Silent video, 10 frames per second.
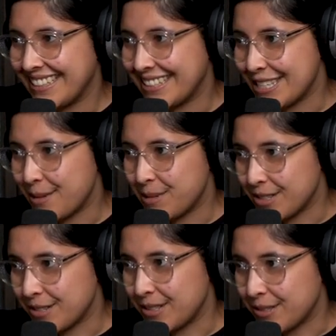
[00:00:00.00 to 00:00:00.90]
This
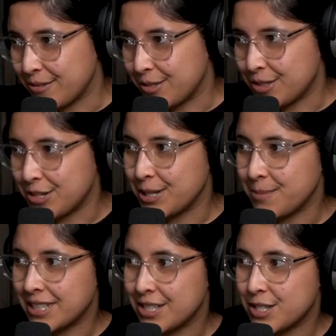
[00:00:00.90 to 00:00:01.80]
episode of The Full
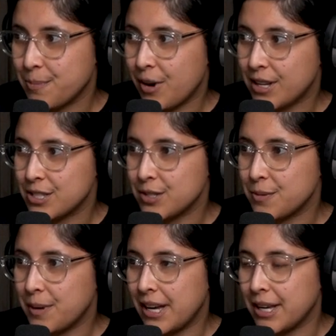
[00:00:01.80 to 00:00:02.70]
Treatment is brought to you
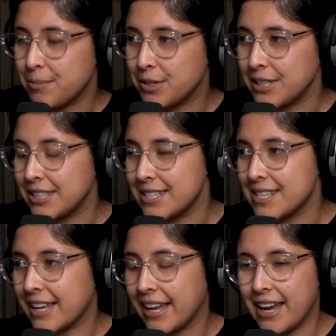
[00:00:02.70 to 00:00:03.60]
by Brujita
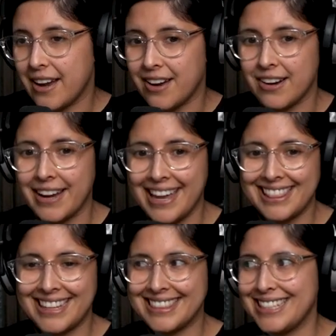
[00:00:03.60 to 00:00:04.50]
Skincare, a
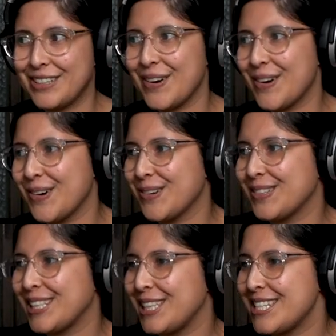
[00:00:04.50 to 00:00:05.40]
Latina
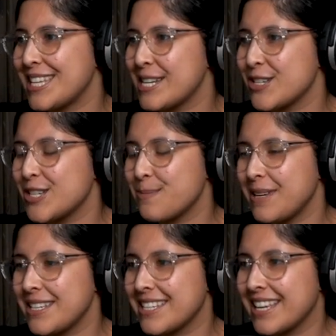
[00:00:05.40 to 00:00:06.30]
owned Los Angeles
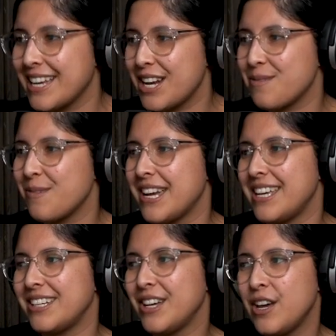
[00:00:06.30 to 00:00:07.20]
based skincare
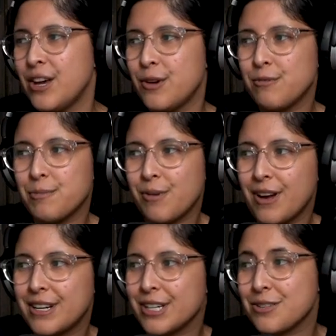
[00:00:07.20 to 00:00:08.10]
brand with
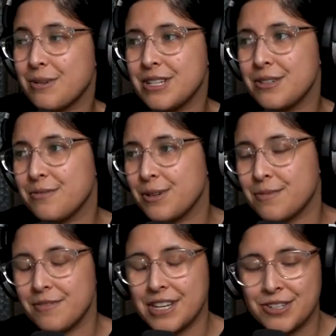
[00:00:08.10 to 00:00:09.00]
products ranging from
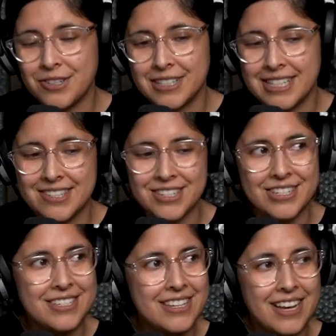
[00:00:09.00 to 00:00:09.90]
facial
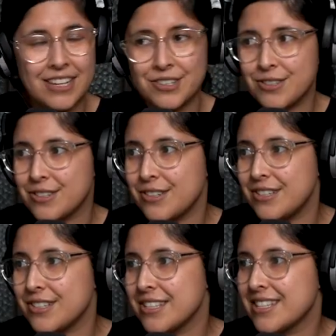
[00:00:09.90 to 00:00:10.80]
cleansers,
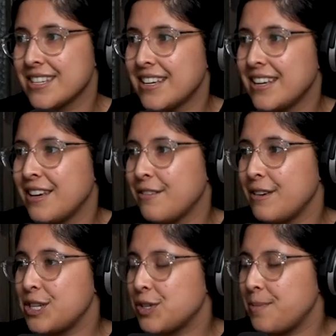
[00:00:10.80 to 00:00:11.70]
hydrosols,
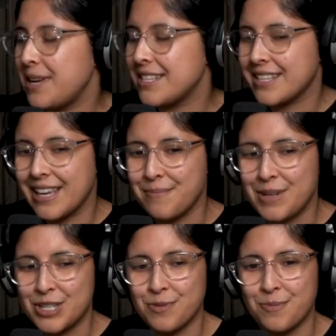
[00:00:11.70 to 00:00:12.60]
facial masks, and
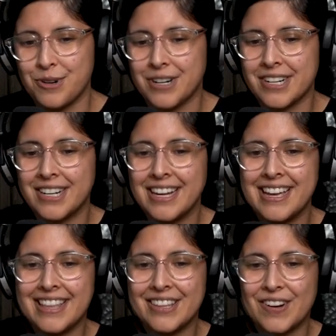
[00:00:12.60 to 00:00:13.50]
much more.
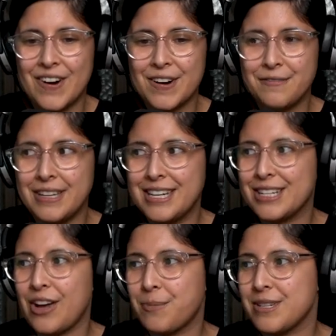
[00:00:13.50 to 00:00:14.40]
There are
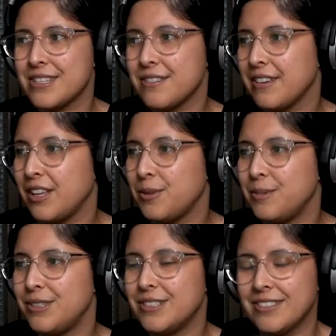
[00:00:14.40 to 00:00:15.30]
vegan options
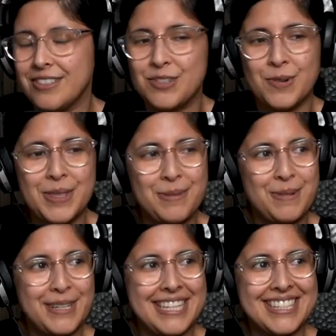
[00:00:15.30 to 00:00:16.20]
available. Join the
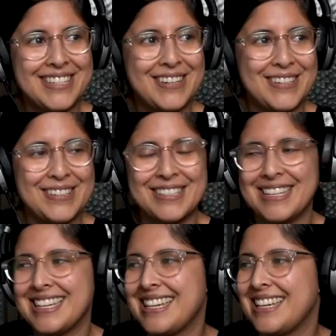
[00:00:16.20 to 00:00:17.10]
Brujita cult.
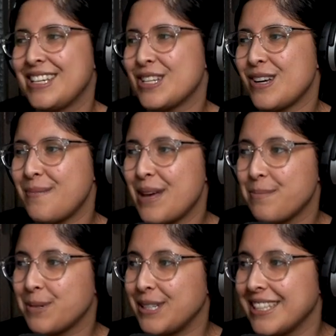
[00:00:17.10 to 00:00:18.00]
Shop
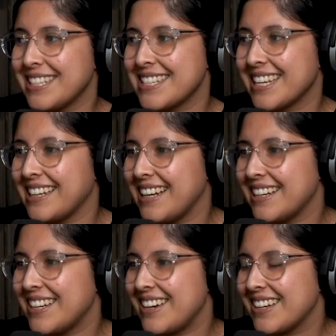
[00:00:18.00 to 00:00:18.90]
at
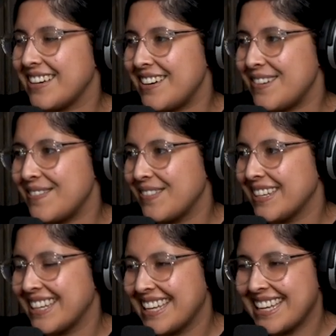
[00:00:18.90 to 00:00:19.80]
brujitaskincare.com.
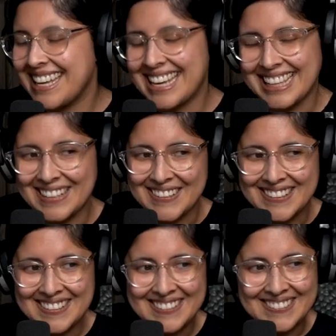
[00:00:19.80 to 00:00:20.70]
Hello,
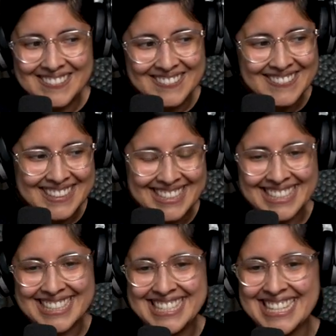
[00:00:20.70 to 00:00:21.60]
hello.
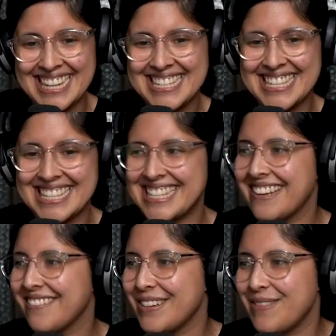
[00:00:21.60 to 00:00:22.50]
It's nice to
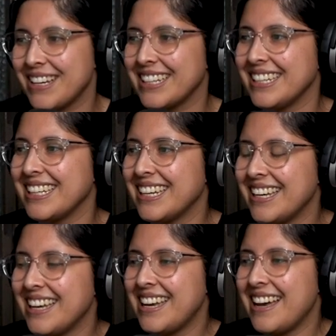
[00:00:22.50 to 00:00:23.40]
see everybody.
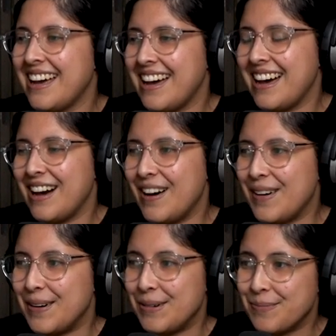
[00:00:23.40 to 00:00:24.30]

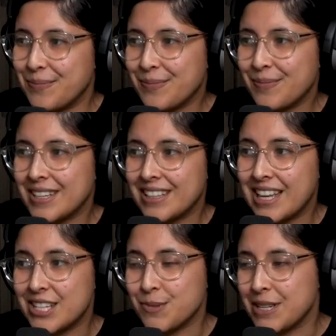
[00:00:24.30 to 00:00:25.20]
Um,
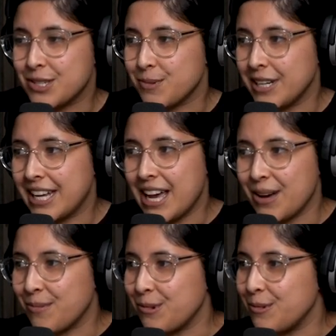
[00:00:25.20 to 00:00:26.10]
last week's
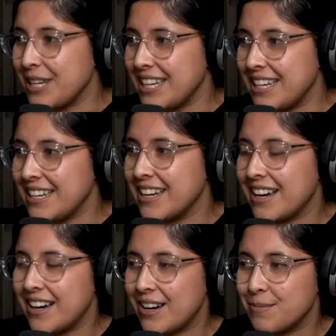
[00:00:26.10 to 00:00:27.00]
recap, we
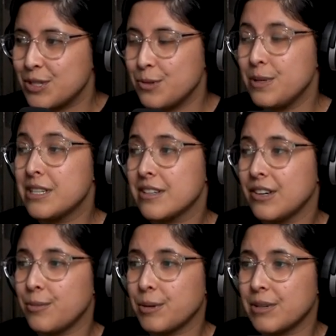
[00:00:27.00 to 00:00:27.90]
um, two weeks
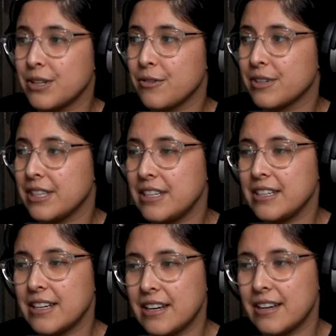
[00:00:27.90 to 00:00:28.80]
ago we went over
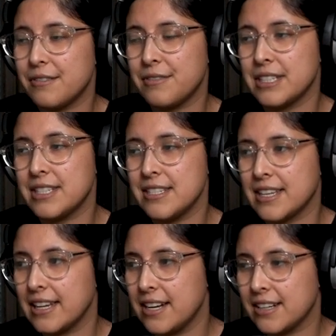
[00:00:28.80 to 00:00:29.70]
the uh, Fenty
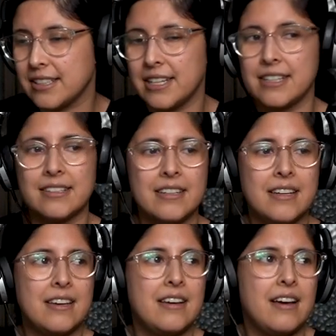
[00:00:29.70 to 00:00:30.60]
skincare line.
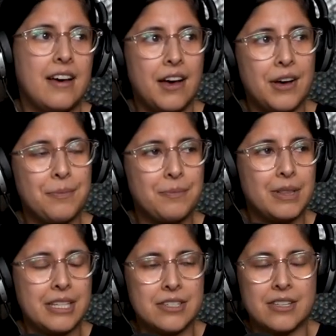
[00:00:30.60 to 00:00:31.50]
Um,
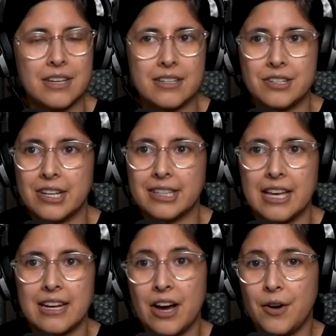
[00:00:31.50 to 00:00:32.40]
please uh, check
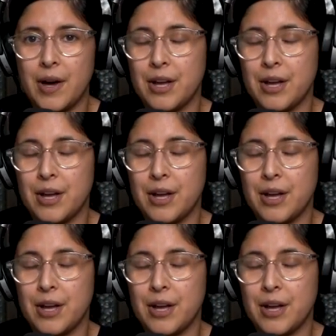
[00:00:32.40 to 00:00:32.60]
that out.